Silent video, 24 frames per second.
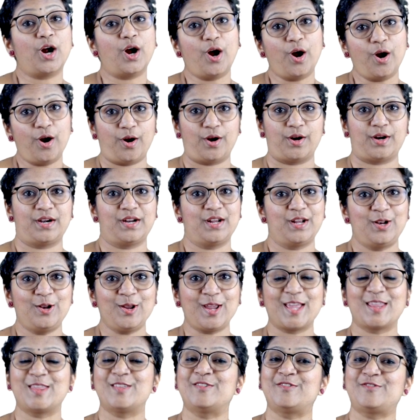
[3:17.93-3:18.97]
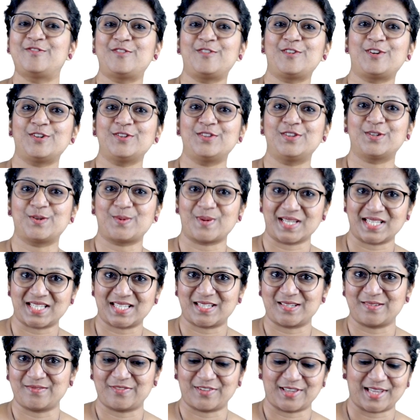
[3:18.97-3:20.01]
Or look at the fourth
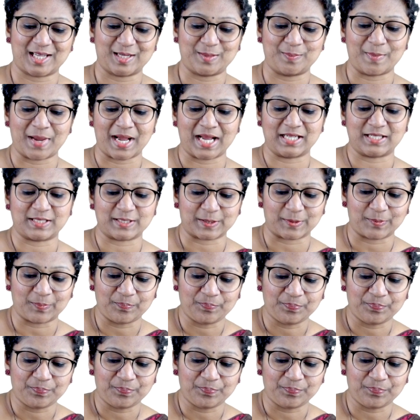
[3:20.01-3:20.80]
question for that matter.